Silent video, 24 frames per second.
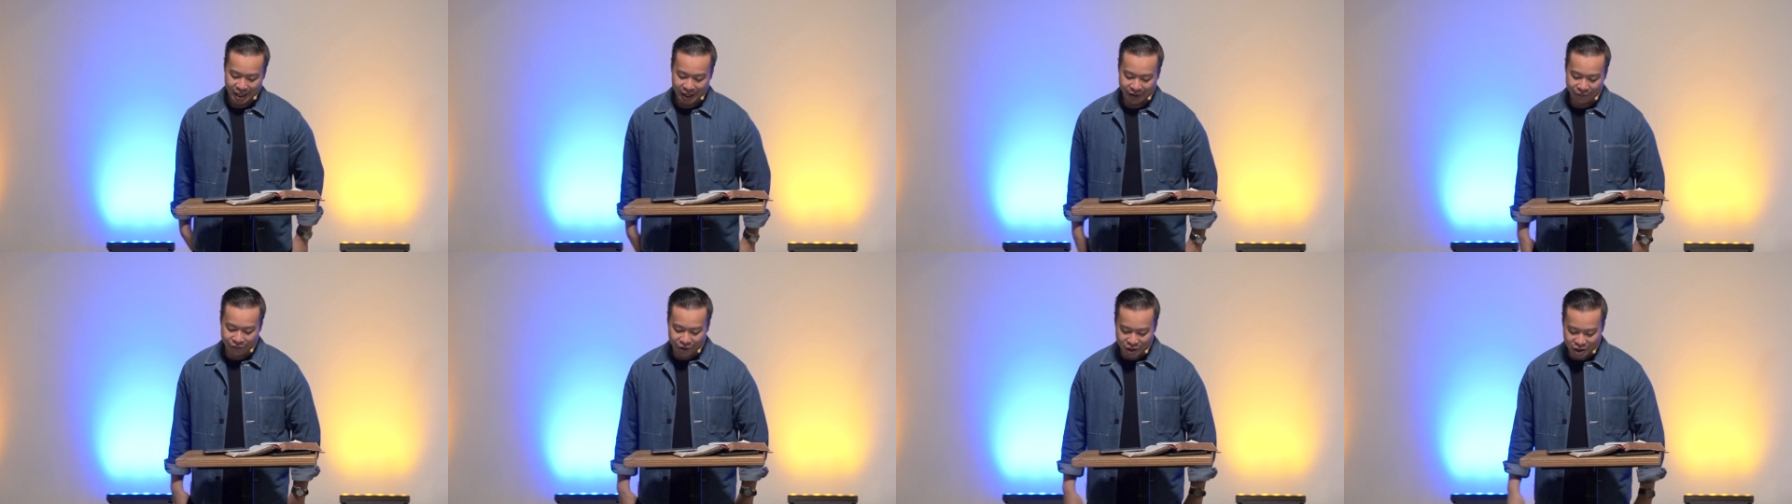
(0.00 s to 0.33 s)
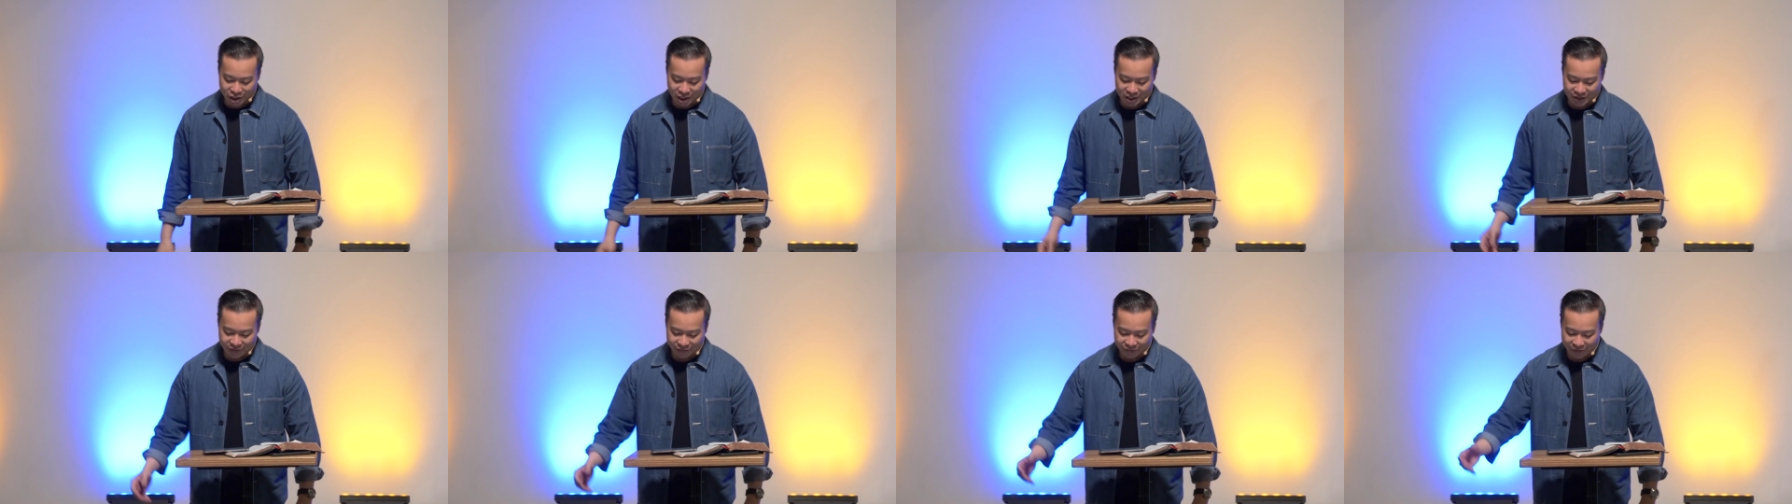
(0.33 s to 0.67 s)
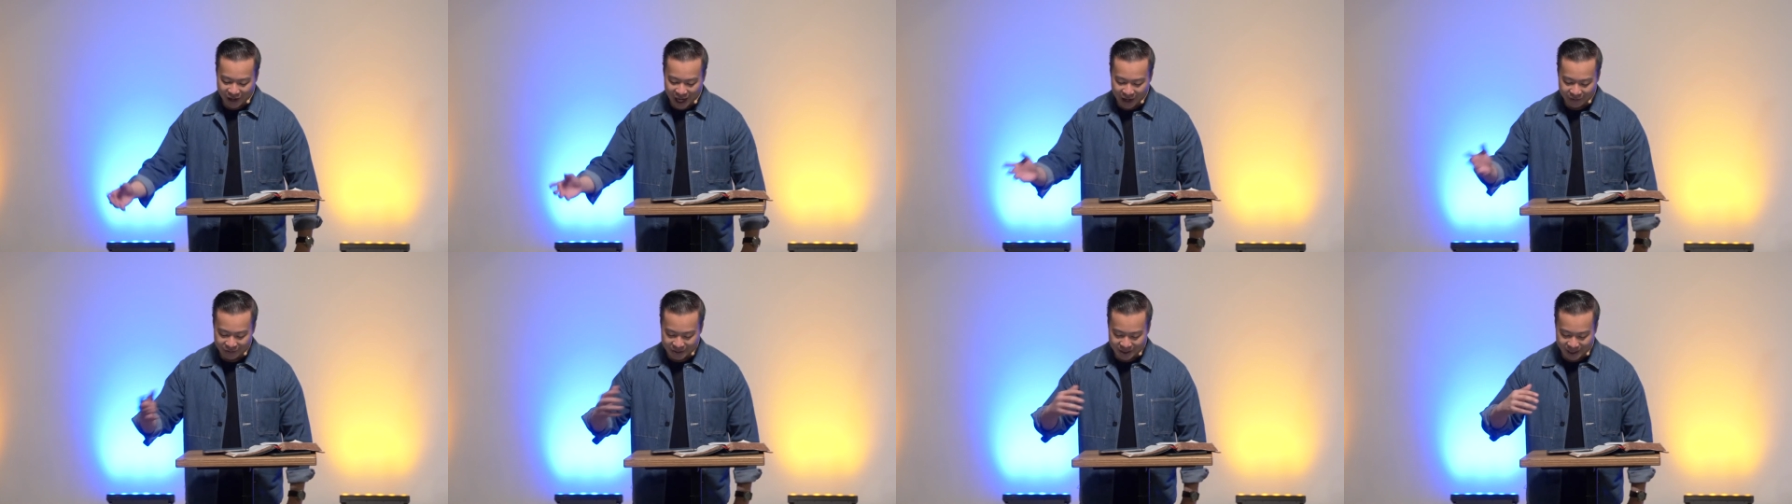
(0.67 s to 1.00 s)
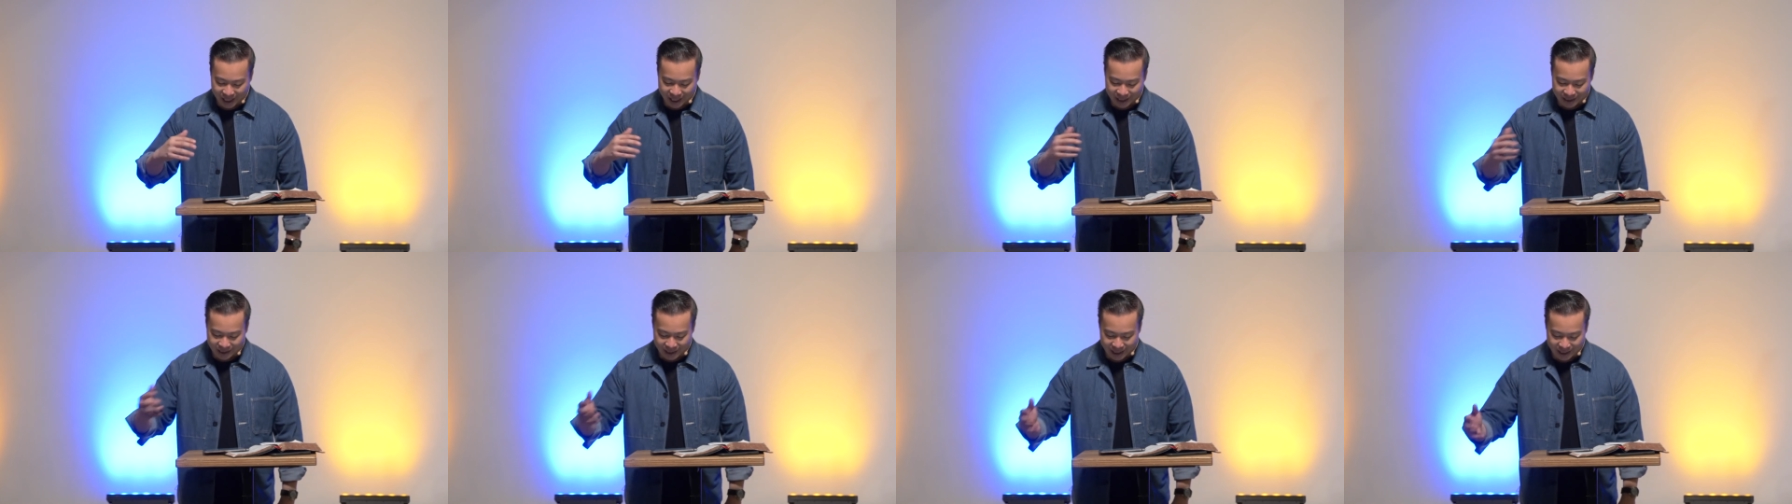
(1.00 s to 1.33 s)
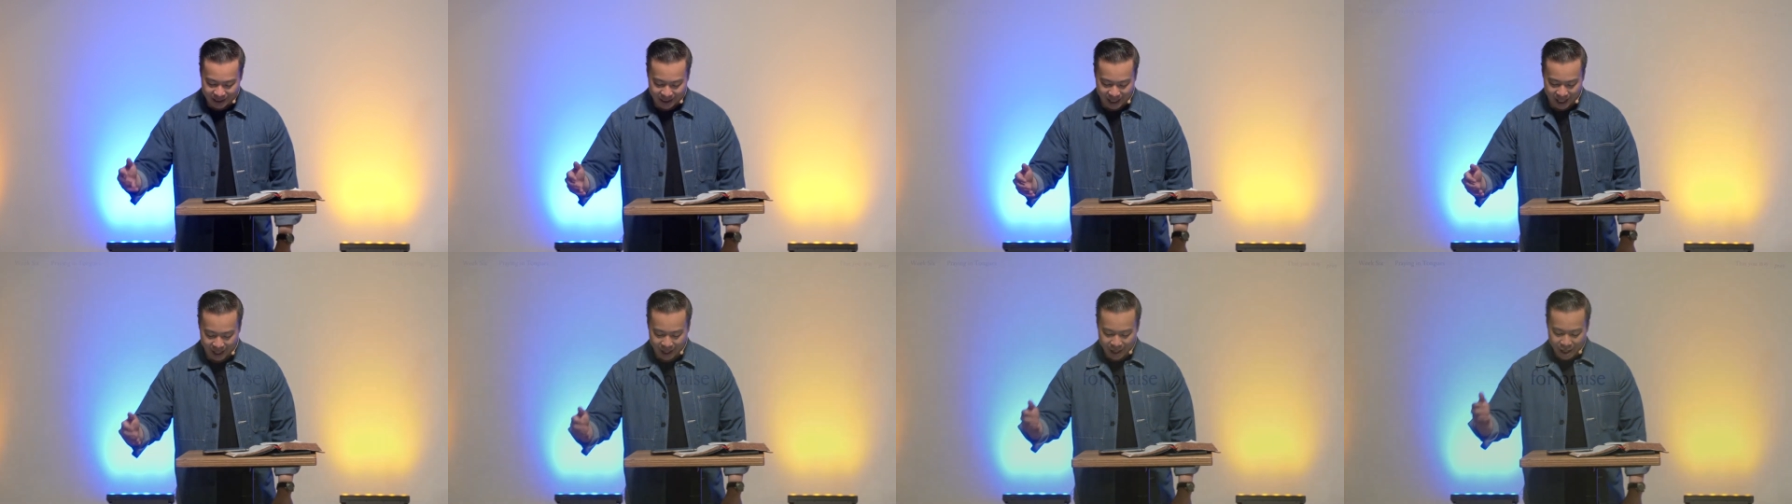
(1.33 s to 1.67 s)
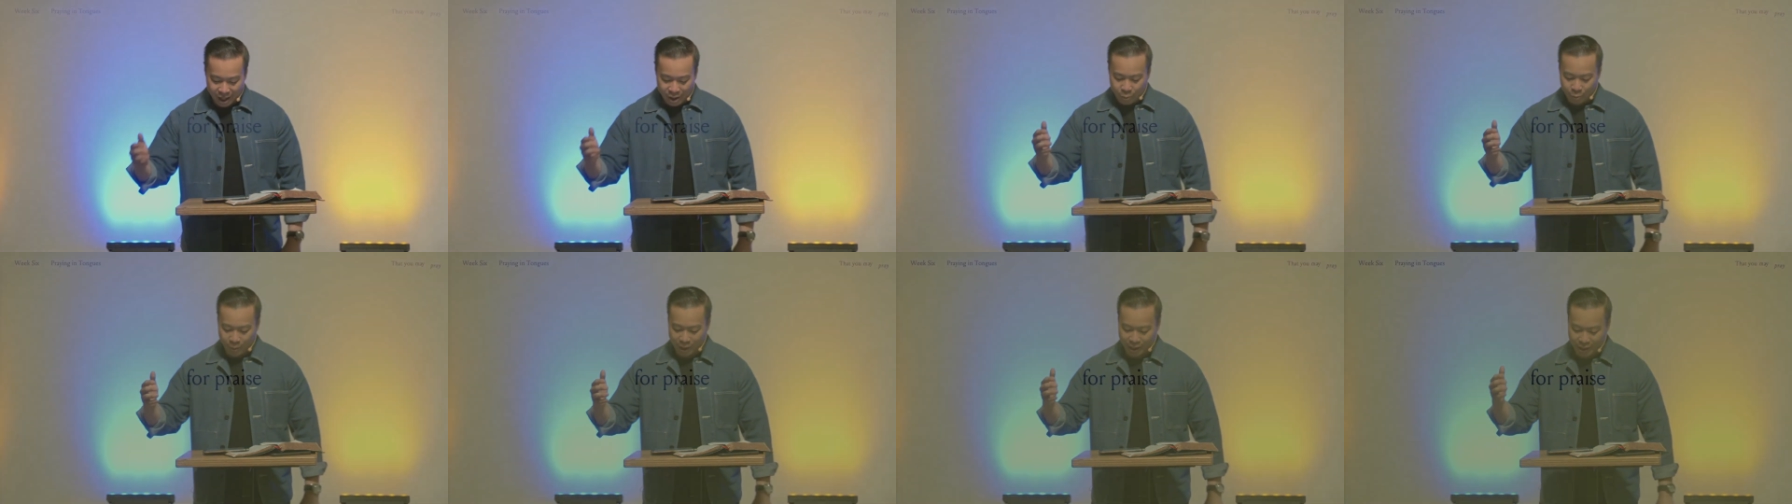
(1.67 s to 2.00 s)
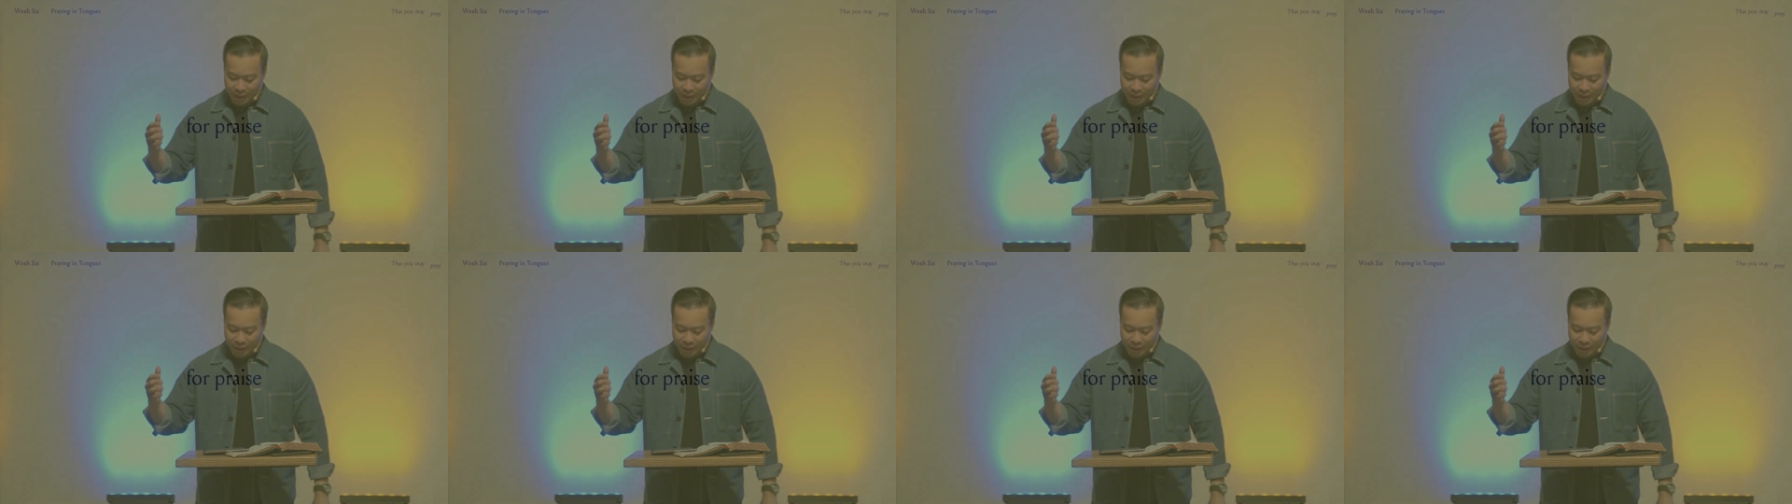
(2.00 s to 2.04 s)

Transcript: Ephesians 5 says this that we